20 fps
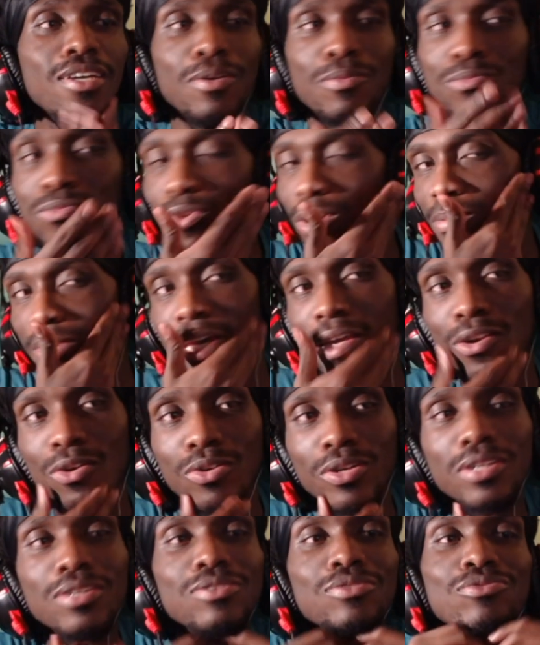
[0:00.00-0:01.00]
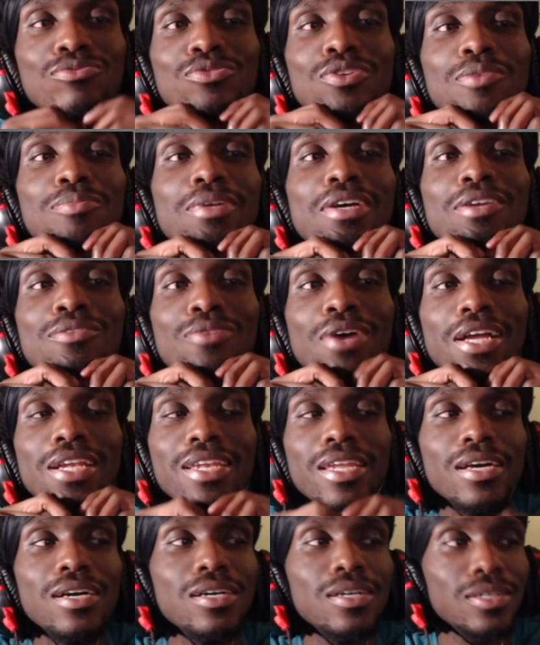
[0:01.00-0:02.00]
Rub that on, rub that right
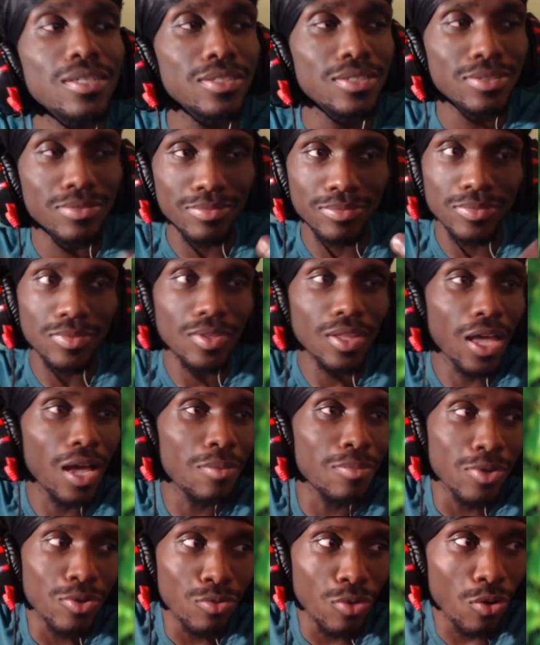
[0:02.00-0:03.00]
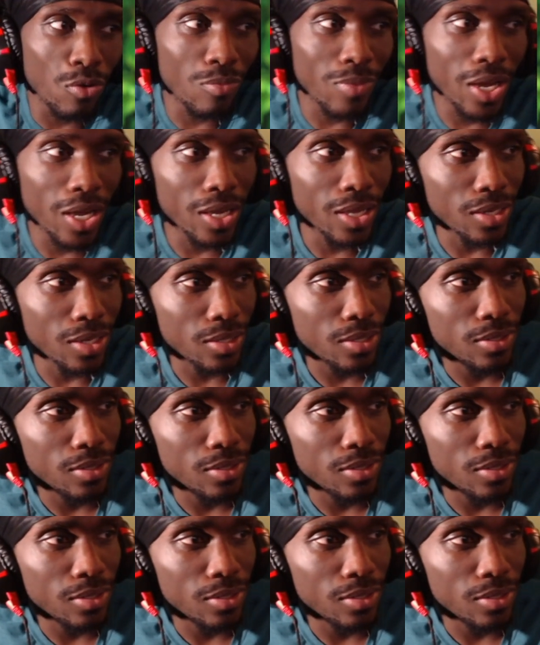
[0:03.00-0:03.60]
there. I'ma grow mine.